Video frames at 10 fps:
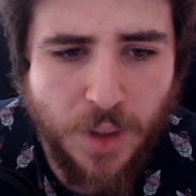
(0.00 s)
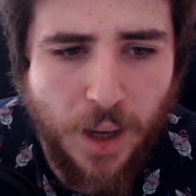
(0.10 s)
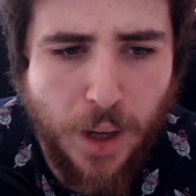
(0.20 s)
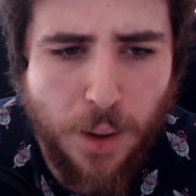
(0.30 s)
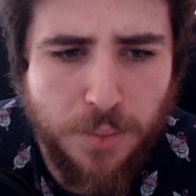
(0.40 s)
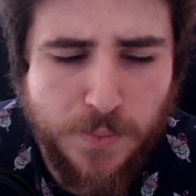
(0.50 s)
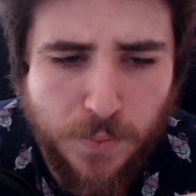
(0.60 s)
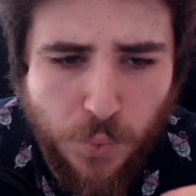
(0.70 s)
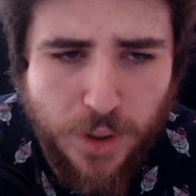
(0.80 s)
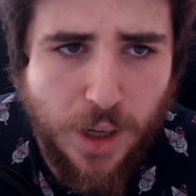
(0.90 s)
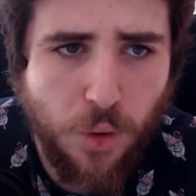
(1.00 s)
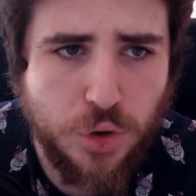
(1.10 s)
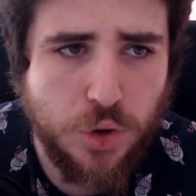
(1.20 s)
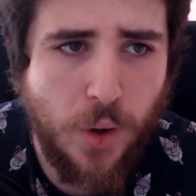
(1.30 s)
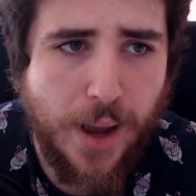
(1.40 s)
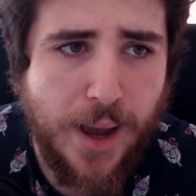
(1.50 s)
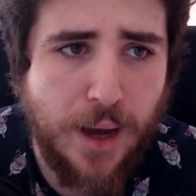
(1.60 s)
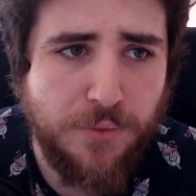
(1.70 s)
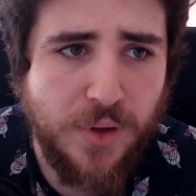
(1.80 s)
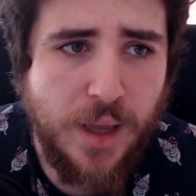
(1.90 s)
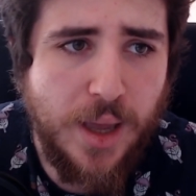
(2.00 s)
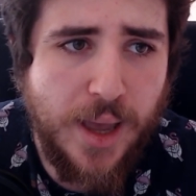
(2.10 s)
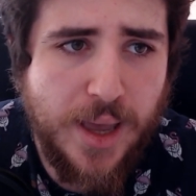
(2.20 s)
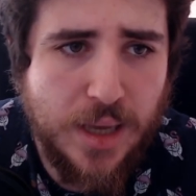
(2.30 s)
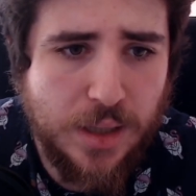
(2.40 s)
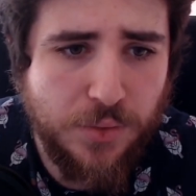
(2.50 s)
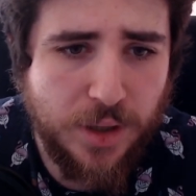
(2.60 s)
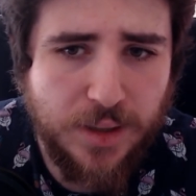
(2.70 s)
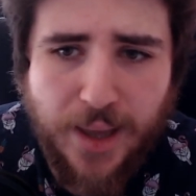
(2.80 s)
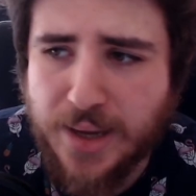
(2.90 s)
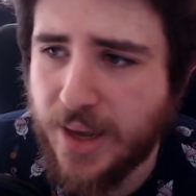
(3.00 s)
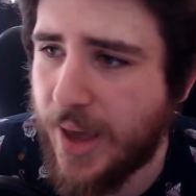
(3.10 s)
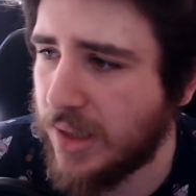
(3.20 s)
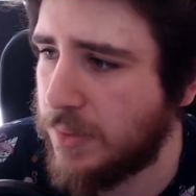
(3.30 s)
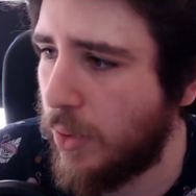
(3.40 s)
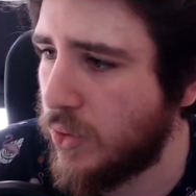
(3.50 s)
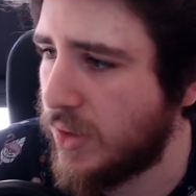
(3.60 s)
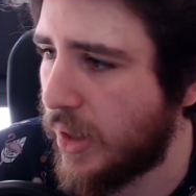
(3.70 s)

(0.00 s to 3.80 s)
We also have a grid-like expose